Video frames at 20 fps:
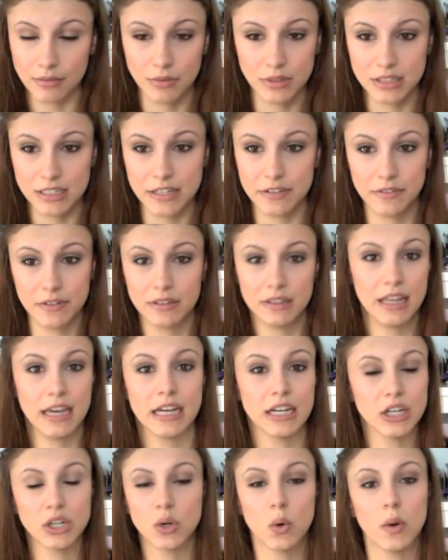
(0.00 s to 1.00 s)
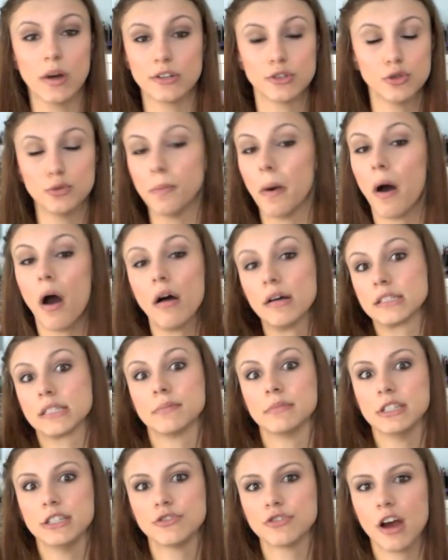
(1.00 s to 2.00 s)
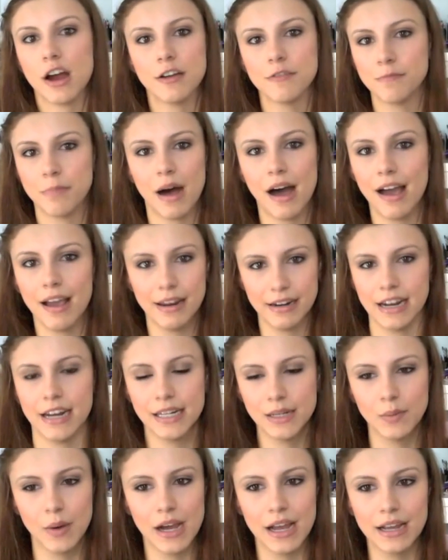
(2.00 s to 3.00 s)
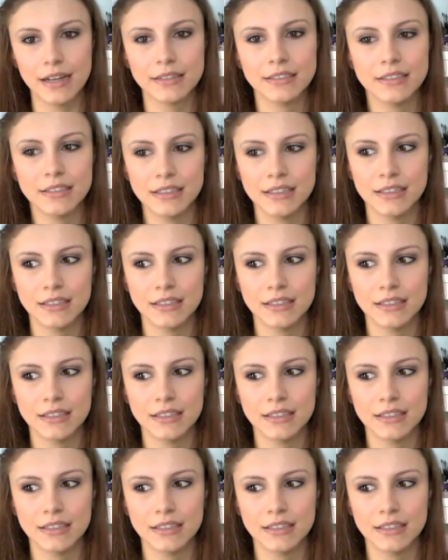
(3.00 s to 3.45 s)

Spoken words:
was even like going to possibly drive by in any way.